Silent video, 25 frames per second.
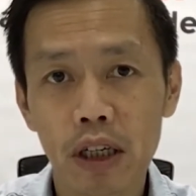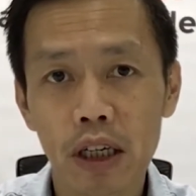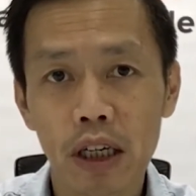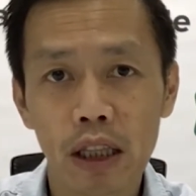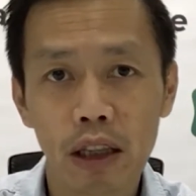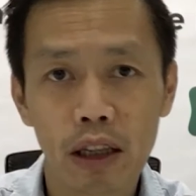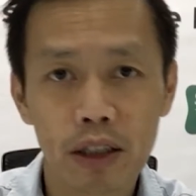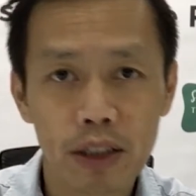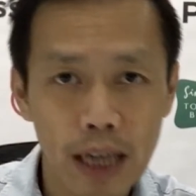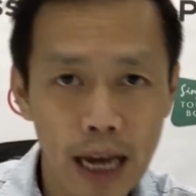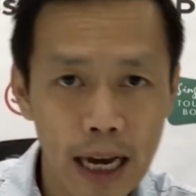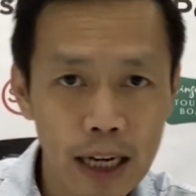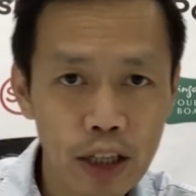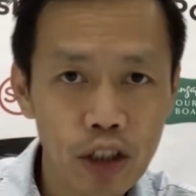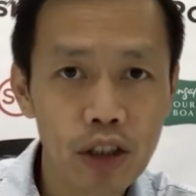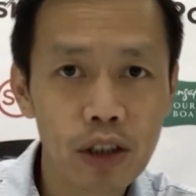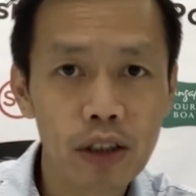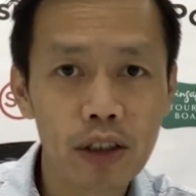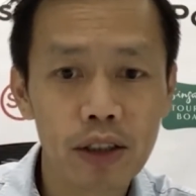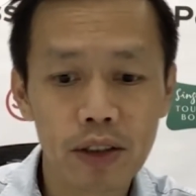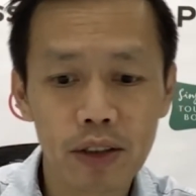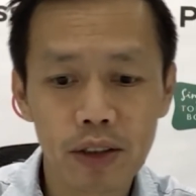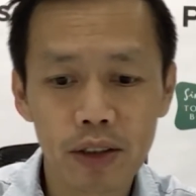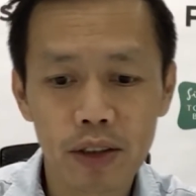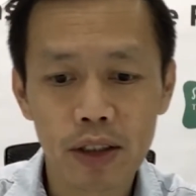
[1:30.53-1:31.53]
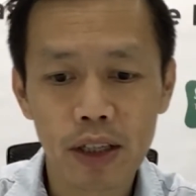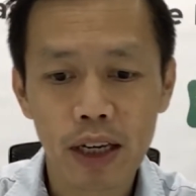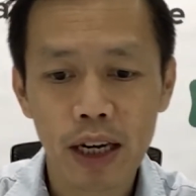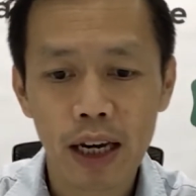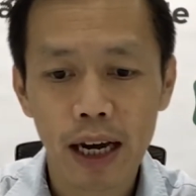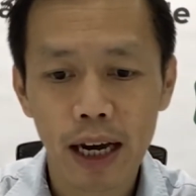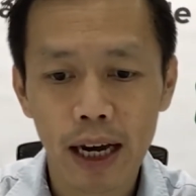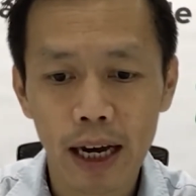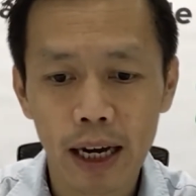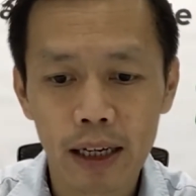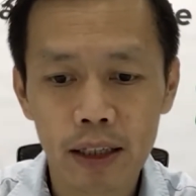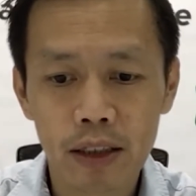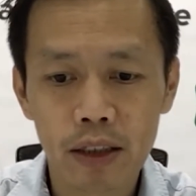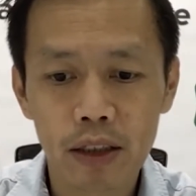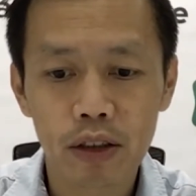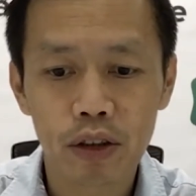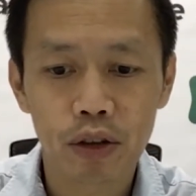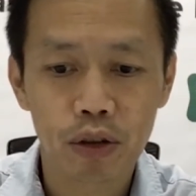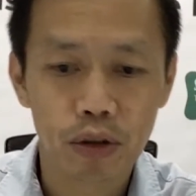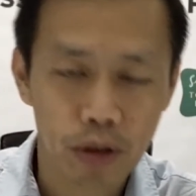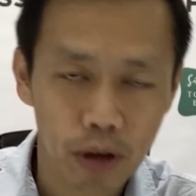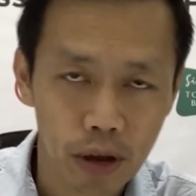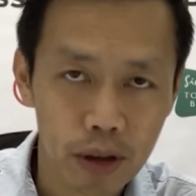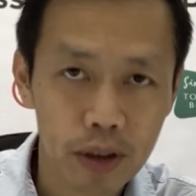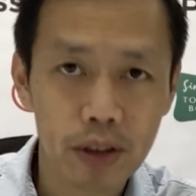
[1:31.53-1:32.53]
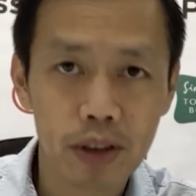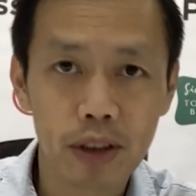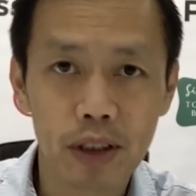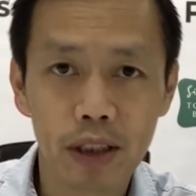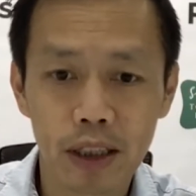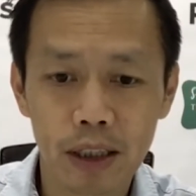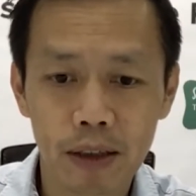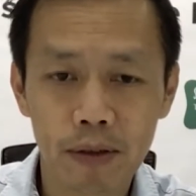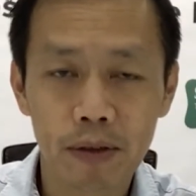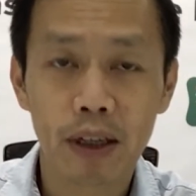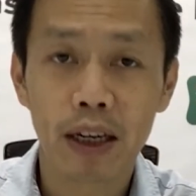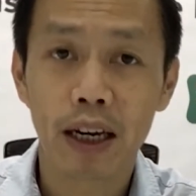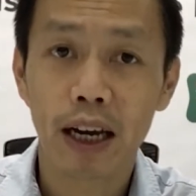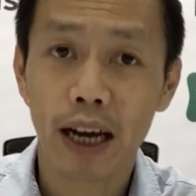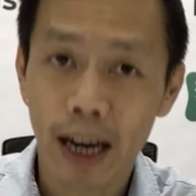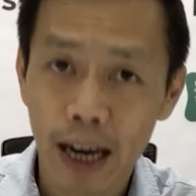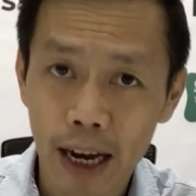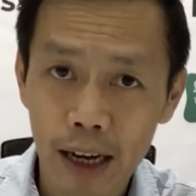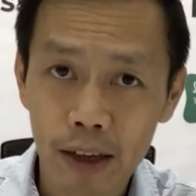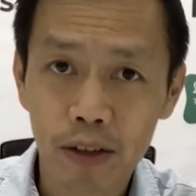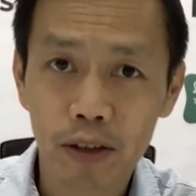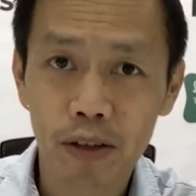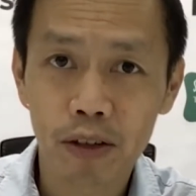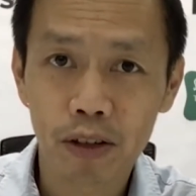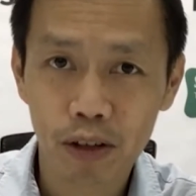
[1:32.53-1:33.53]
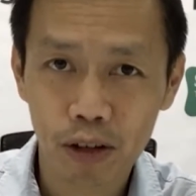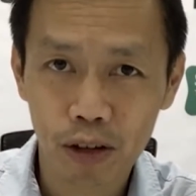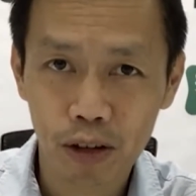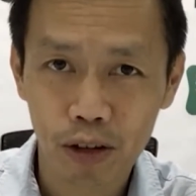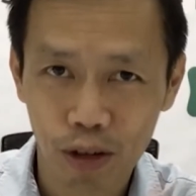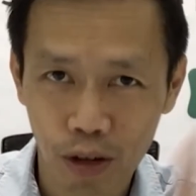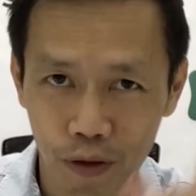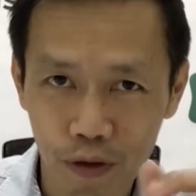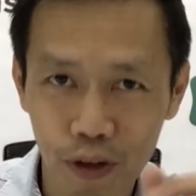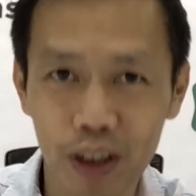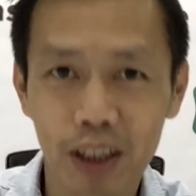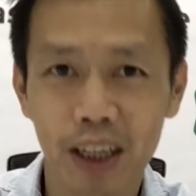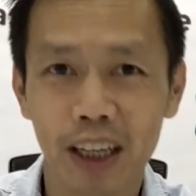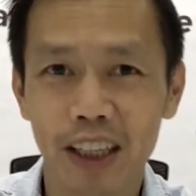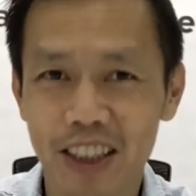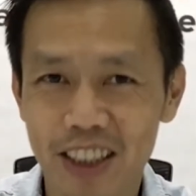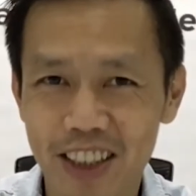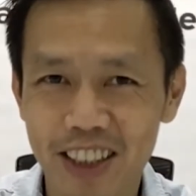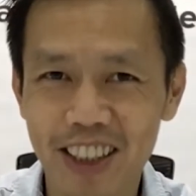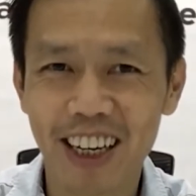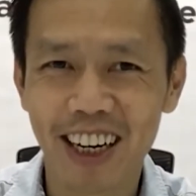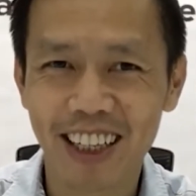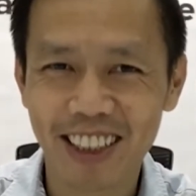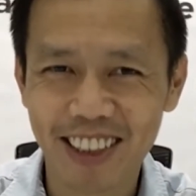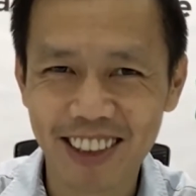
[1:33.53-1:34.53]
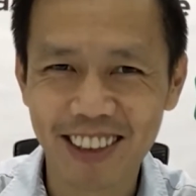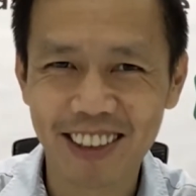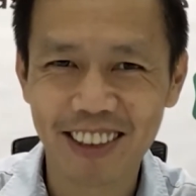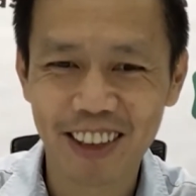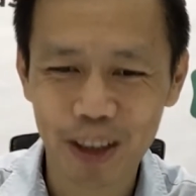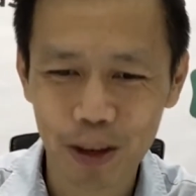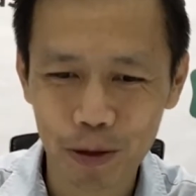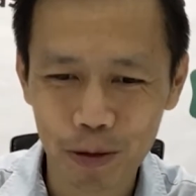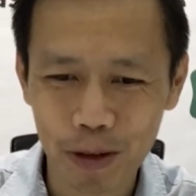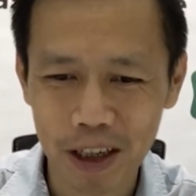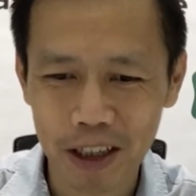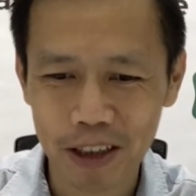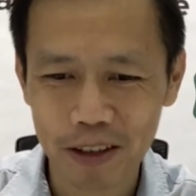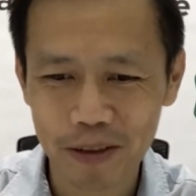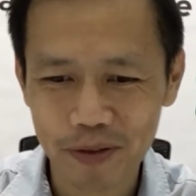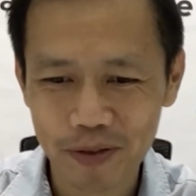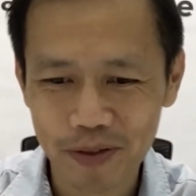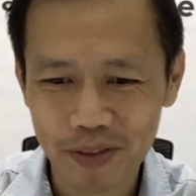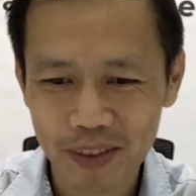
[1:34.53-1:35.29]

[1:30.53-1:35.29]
Los Angeles, and New York City, and don't forget Seattle as well.